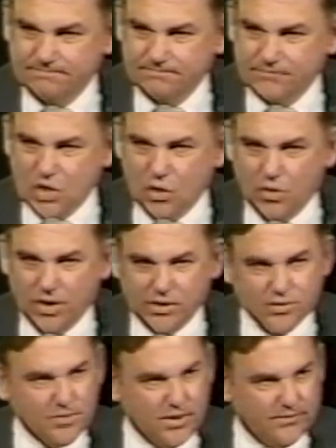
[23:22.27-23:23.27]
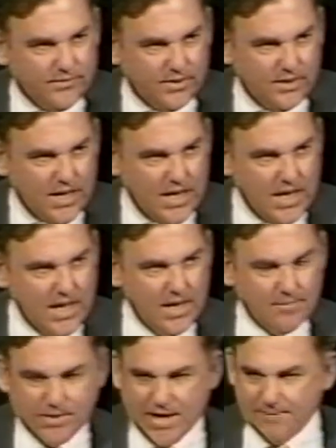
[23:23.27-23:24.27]
No one is perfect,
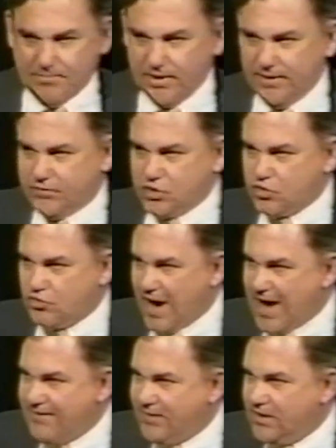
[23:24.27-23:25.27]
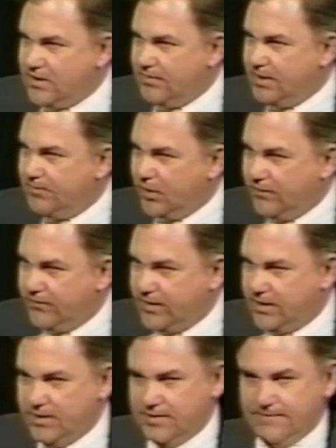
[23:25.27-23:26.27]
but I believe striving to be perfect